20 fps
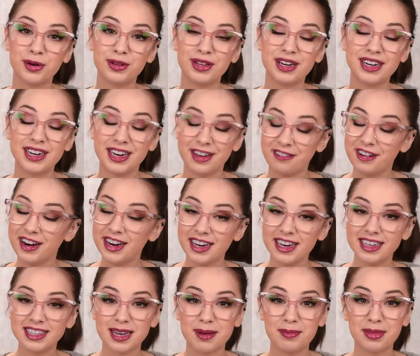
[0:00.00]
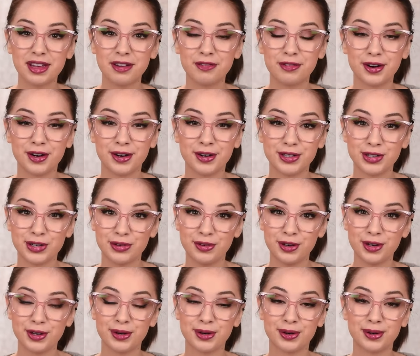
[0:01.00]
bolder, definitely something for those of
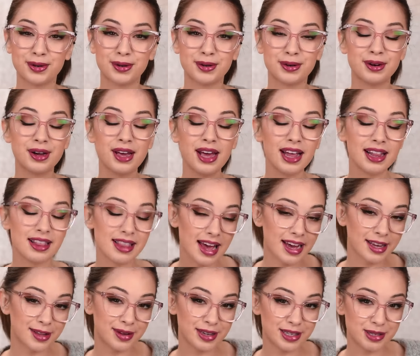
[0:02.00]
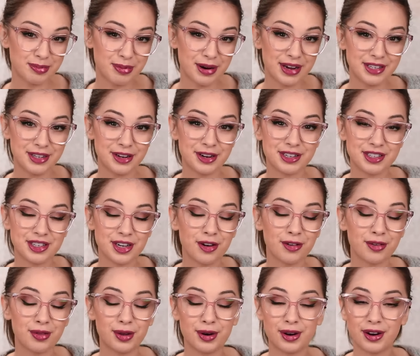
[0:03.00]
you who like to express
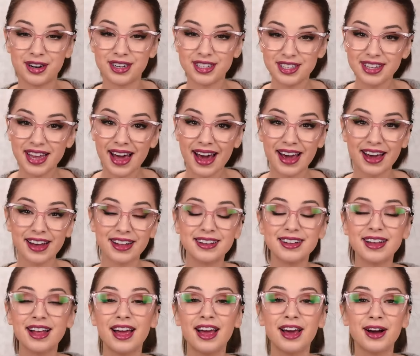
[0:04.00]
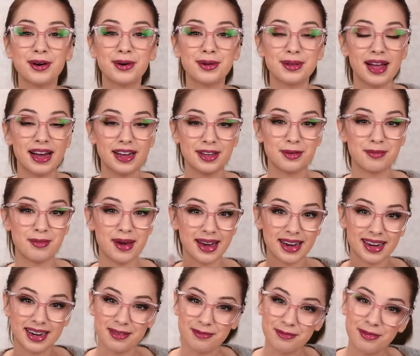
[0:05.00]
yourself through your style, who like to
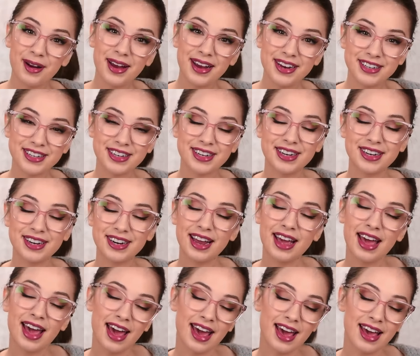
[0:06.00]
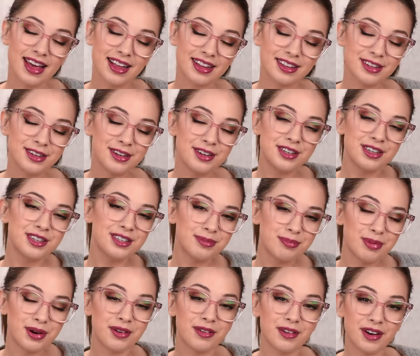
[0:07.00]
make an impression, and you
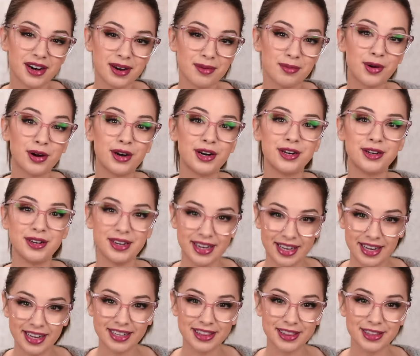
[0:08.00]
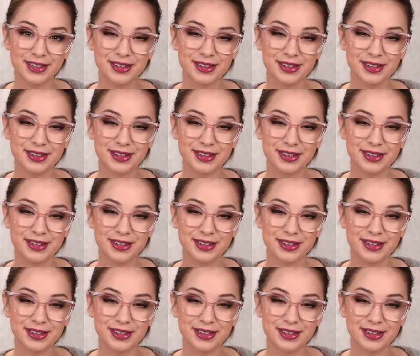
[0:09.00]
just prefer the more unique